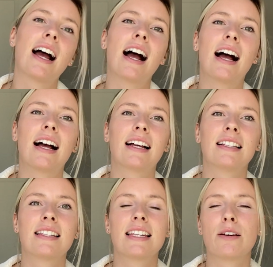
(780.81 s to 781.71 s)

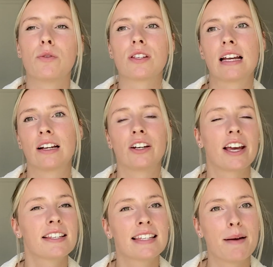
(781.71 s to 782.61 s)
and it was like a
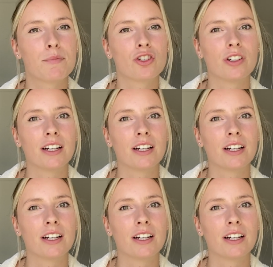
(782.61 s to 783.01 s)
nice temperature